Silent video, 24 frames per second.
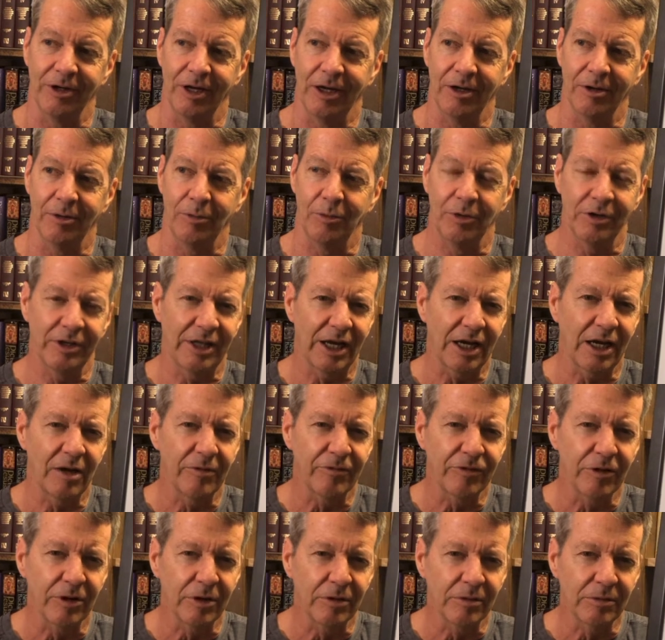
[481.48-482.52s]
Uh, where'd that come
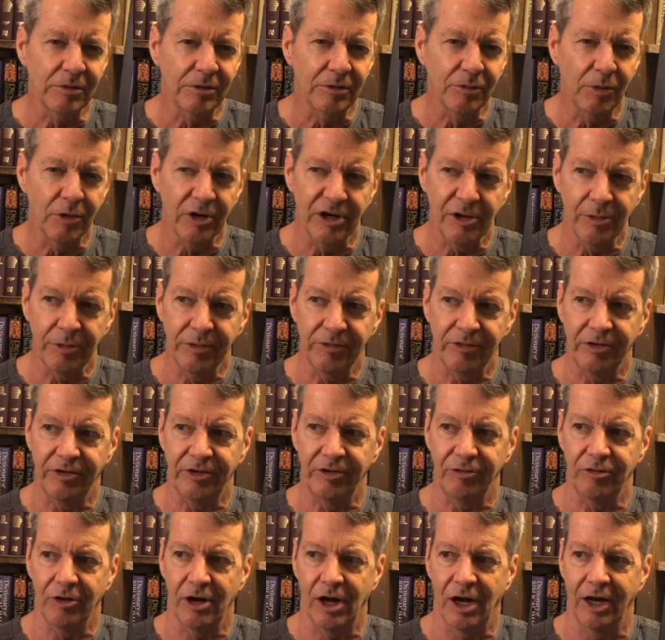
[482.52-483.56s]
from? Where was it
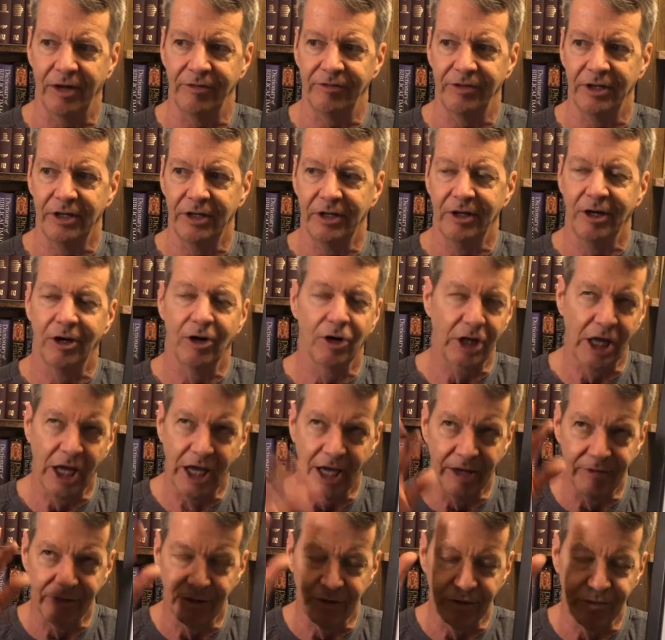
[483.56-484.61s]
derived? Okay,
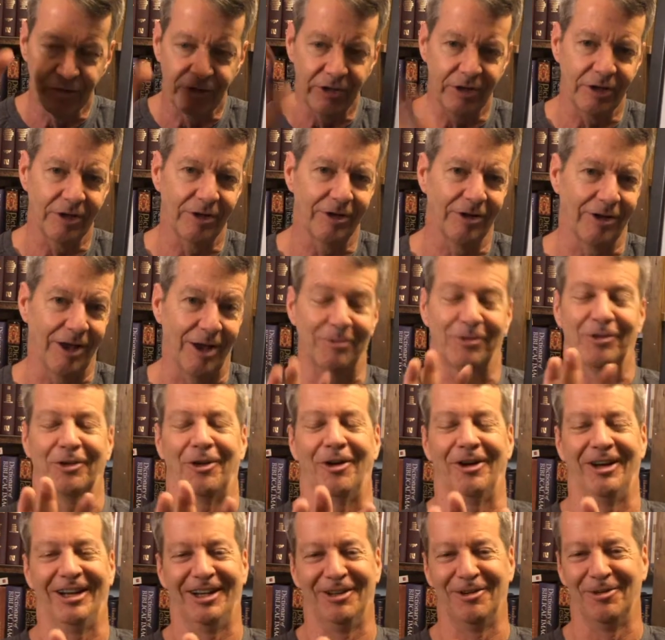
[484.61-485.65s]
evolution. And I'm
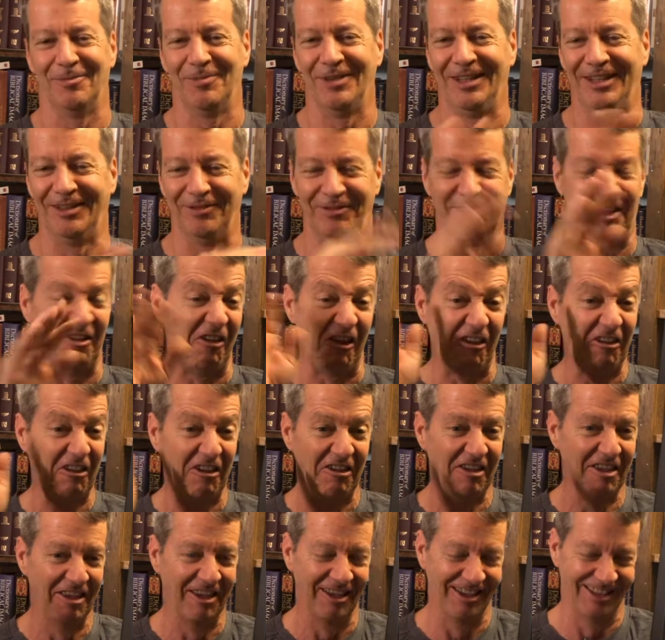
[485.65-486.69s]
sorry, I don't mean to
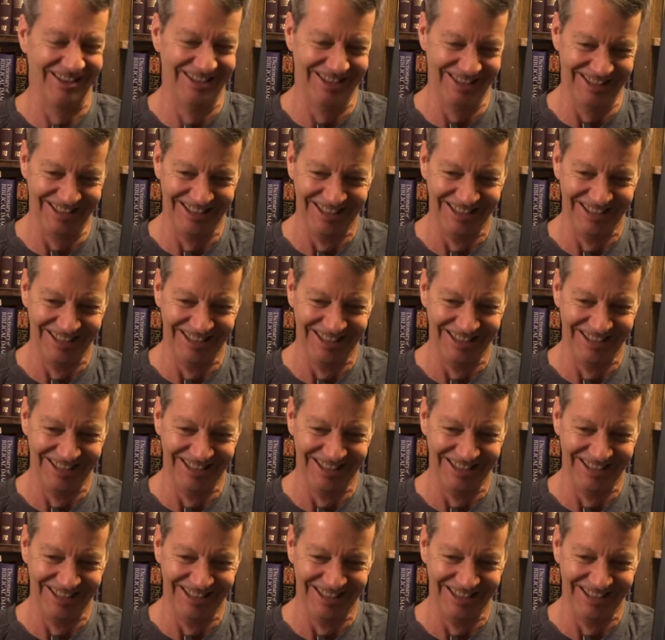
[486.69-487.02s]
be